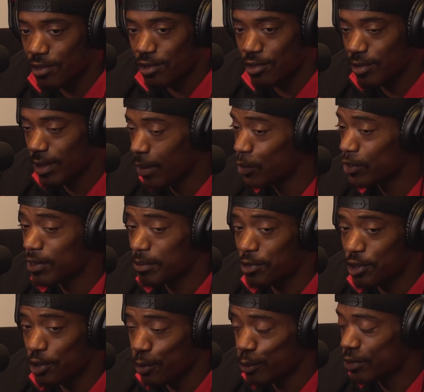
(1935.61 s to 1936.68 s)
I want some
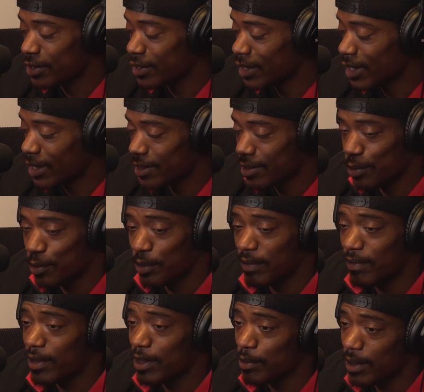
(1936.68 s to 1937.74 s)
shows and that. So
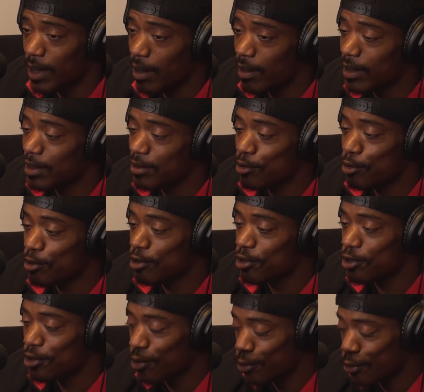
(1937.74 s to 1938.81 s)
if anyone out there is doing
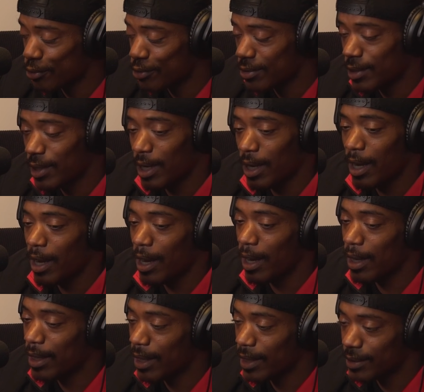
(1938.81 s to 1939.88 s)
shows,
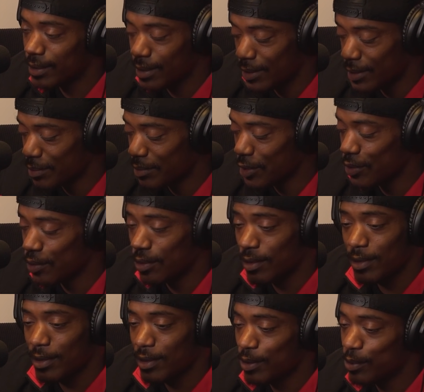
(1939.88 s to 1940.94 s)
holla at TMO,
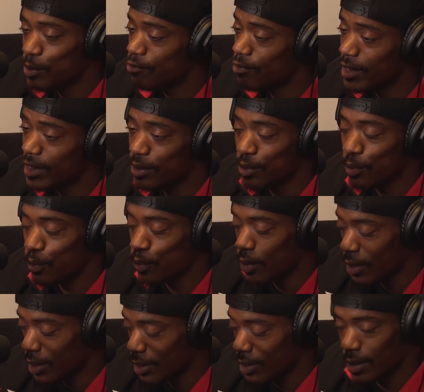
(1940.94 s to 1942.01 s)
we ready to
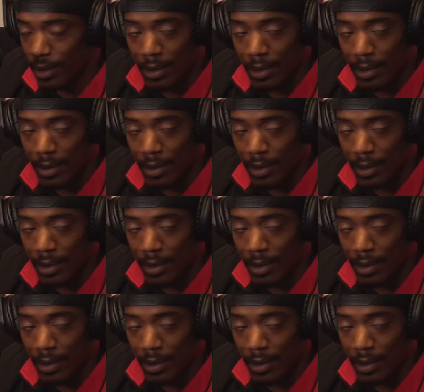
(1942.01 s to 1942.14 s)
work.